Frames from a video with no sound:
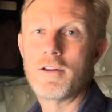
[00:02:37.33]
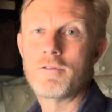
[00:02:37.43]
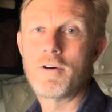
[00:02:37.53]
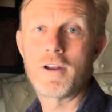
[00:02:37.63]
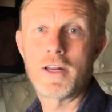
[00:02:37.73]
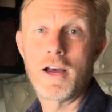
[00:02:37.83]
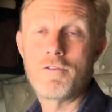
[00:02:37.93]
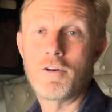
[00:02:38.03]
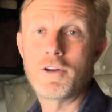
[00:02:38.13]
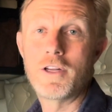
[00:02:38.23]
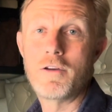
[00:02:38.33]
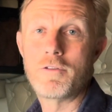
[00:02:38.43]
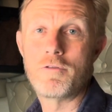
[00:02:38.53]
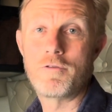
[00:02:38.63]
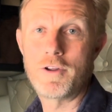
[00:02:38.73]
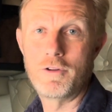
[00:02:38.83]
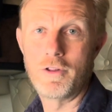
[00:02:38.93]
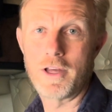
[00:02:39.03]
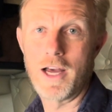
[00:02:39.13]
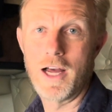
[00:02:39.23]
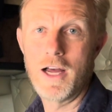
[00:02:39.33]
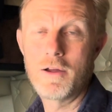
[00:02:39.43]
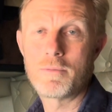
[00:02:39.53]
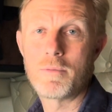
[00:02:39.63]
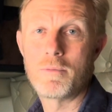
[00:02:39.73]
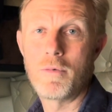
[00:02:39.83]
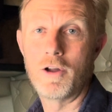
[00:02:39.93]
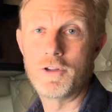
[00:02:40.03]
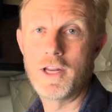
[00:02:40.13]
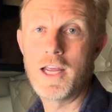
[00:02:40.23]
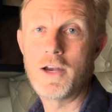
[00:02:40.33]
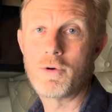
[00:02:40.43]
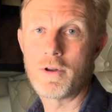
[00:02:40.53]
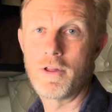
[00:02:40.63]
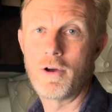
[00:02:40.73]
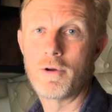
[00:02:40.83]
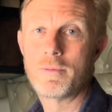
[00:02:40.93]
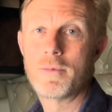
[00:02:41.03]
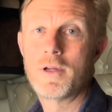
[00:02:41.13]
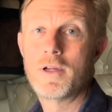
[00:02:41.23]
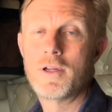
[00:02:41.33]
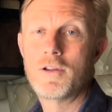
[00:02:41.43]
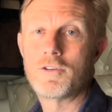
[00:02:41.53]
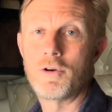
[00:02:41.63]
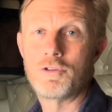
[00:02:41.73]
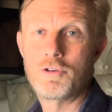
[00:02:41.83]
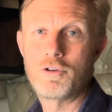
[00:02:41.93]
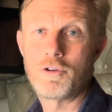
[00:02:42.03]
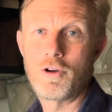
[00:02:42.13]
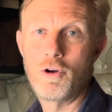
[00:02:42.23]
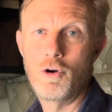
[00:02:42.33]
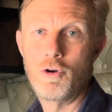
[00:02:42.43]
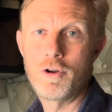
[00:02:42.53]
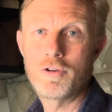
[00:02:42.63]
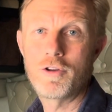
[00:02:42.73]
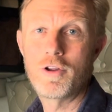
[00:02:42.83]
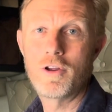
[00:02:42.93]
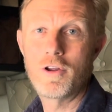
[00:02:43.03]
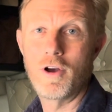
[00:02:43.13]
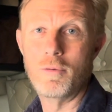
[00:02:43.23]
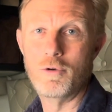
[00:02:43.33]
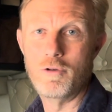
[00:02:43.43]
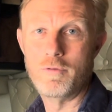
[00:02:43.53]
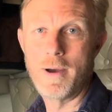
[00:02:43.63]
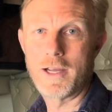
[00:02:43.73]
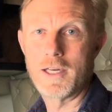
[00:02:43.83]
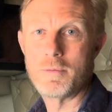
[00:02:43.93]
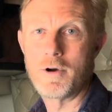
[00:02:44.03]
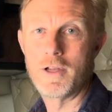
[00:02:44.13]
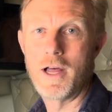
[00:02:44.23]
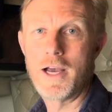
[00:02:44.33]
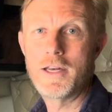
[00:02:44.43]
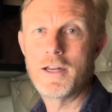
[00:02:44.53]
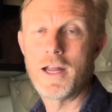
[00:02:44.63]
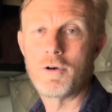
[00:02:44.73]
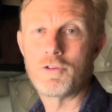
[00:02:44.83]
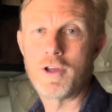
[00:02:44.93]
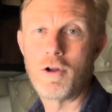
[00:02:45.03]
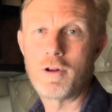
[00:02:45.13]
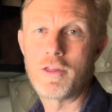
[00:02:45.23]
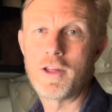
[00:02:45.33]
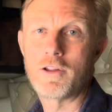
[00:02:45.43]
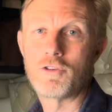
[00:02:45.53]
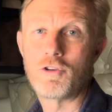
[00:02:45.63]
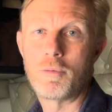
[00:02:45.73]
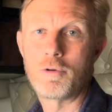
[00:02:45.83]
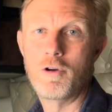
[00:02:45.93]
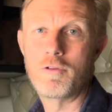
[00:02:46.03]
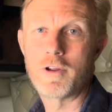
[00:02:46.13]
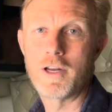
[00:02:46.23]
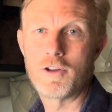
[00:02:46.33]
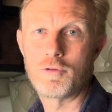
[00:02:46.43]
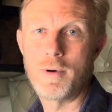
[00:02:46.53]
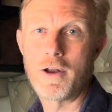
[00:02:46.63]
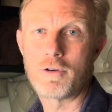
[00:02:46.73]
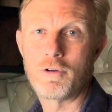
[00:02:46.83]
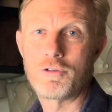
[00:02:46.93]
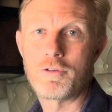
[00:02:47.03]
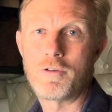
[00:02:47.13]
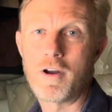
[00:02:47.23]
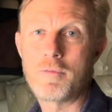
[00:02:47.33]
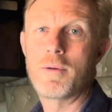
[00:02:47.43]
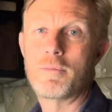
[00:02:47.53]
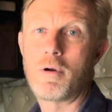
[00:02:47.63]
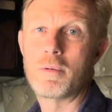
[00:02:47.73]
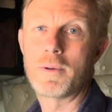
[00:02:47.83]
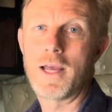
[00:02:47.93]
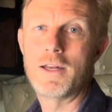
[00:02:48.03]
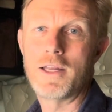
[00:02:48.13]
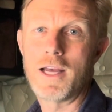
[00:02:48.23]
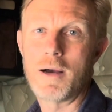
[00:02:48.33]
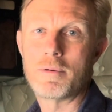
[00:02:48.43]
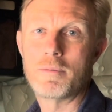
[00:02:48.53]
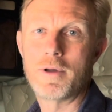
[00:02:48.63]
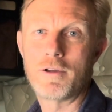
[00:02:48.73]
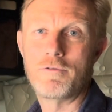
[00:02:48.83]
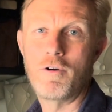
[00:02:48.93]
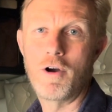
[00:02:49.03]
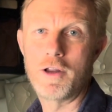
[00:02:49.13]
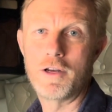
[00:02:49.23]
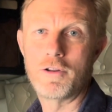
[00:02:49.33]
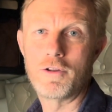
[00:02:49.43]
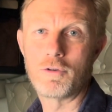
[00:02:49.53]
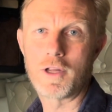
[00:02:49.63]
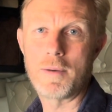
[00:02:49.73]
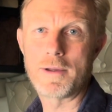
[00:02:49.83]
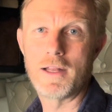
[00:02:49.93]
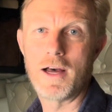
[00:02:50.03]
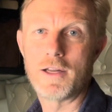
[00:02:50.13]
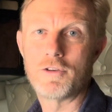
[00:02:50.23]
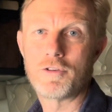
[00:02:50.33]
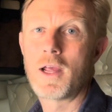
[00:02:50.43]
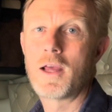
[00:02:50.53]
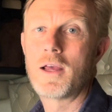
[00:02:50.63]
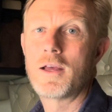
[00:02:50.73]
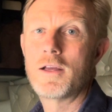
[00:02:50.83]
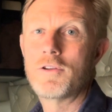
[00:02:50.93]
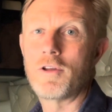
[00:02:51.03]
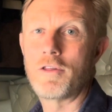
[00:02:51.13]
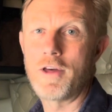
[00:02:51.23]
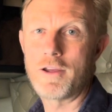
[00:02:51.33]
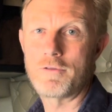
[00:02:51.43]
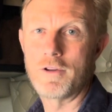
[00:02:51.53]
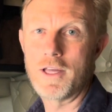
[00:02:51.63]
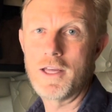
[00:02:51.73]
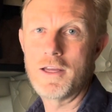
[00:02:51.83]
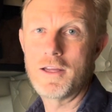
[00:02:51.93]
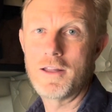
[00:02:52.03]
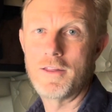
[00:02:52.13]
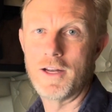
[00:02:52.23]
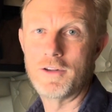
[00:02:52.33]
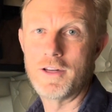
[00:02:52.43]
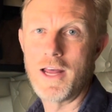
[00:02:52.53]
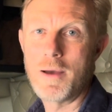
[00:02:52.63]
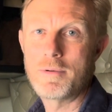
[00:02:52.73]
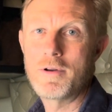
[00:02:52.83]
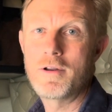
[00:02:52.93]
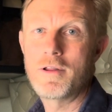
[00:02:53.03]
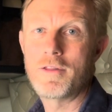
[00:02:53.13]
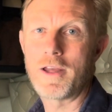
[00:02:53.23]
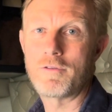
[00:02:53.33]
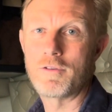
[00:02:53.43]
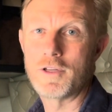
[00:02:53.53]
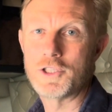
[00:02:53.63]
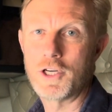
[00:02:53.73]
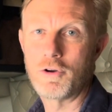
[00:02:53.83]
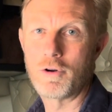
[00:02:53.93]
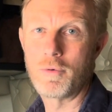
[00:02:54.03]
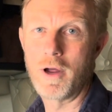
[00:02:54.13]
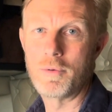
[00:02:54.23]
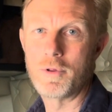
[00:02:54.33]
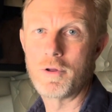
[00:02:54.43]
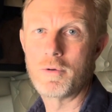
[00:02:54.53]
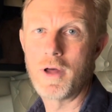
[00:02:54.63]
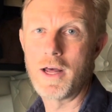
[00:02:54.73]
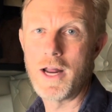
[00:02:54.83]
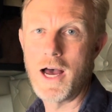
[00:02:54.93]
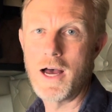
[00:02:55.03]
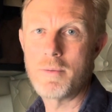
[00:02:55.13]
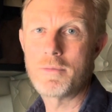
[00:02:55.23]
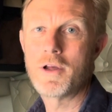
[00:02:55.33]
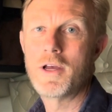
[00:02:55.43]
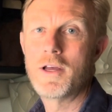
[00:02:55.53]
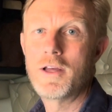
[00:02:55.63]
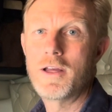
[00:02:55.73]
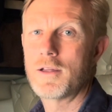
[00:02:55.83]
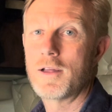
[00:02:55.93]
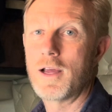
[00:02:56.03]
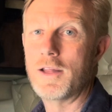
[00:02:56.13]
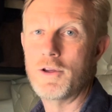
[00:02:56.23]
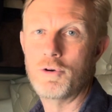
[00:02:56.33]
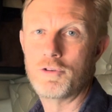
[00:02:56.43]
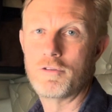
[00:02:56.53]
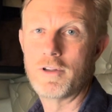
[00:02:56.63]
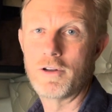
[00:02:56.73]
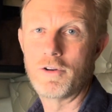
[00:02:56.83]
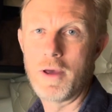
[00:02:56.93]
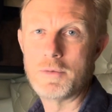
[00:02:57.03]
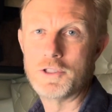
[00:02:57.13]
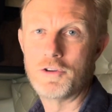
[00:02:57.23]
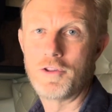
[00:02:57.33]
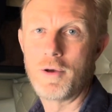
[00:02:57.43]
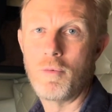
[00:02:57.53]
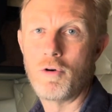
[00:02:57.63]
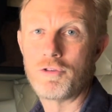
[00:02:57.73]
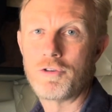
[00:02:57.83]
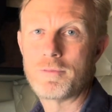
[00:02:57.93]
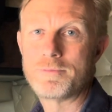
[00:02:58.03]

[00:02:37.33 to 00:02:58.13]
Funnily enough, I didn't even feel the car. I did hear it though. So as soon as I heard it, I moved back into my lane, and that was the only thing that stopped her from getting spun across the front of me and probably ending up being fired into the oncoming lanes. So thankfully, that didn't happen. Thankfully, she got away with it unharmed, and there was as little damage as there was.